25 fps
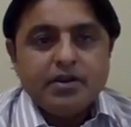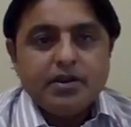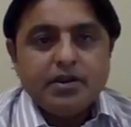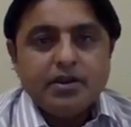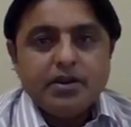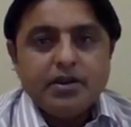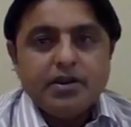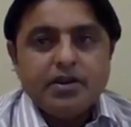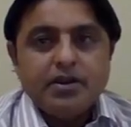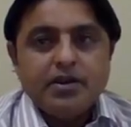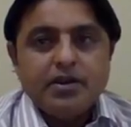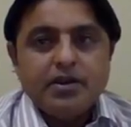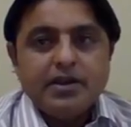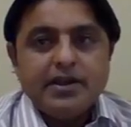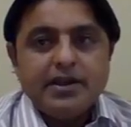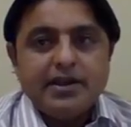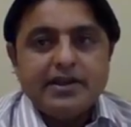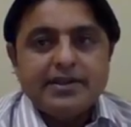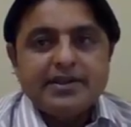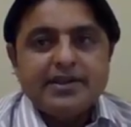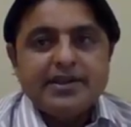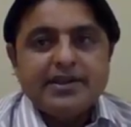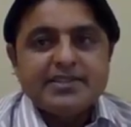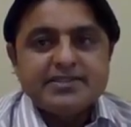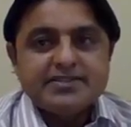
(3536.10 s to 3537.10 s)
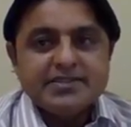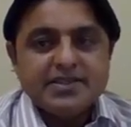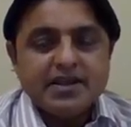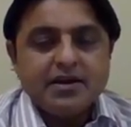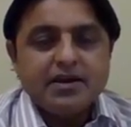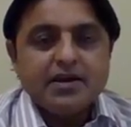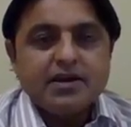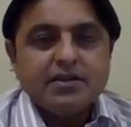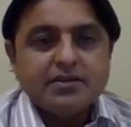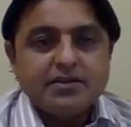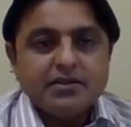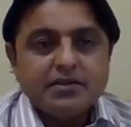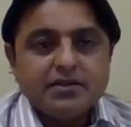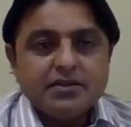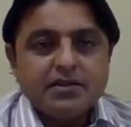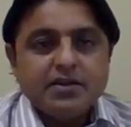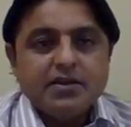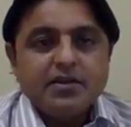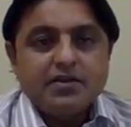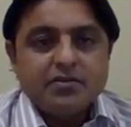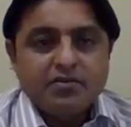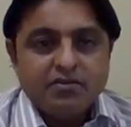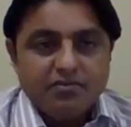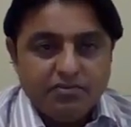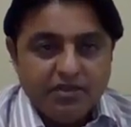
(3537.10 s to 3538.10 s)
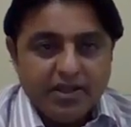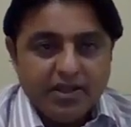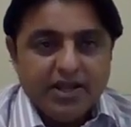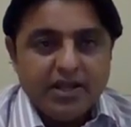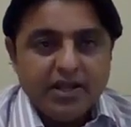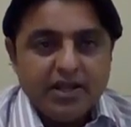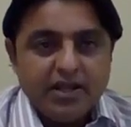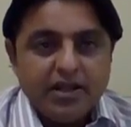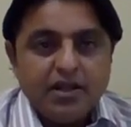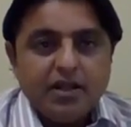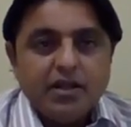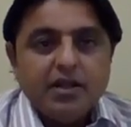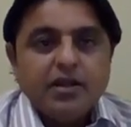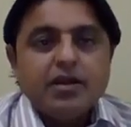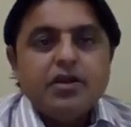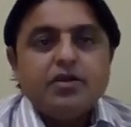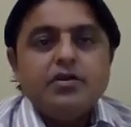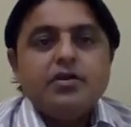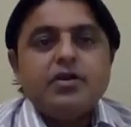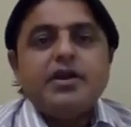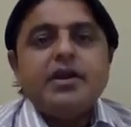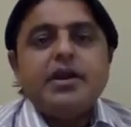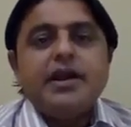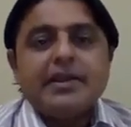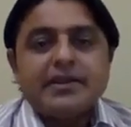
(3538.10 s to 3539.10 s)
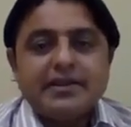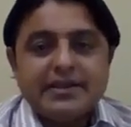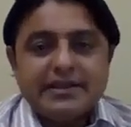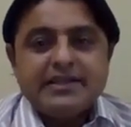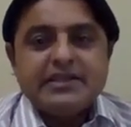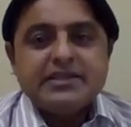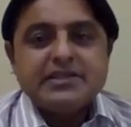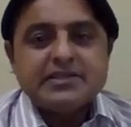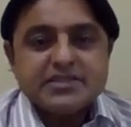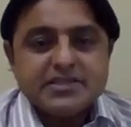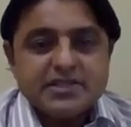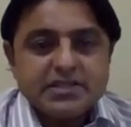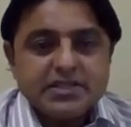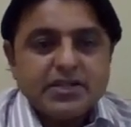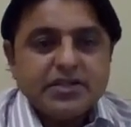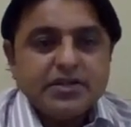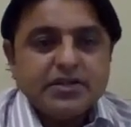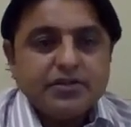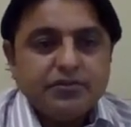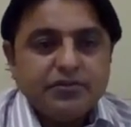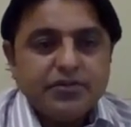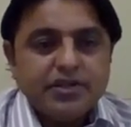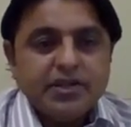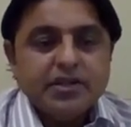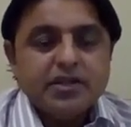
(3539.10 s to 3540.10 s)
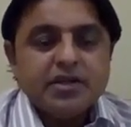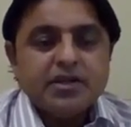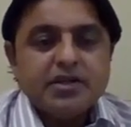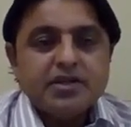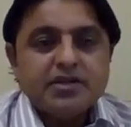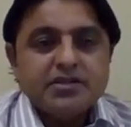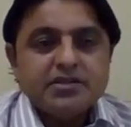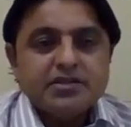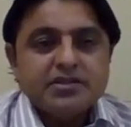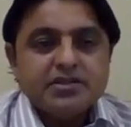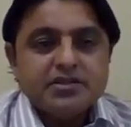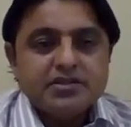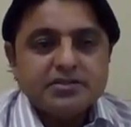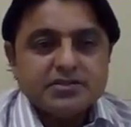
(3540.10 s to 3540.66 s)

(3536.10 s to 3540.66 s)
it has gone well. At least we learned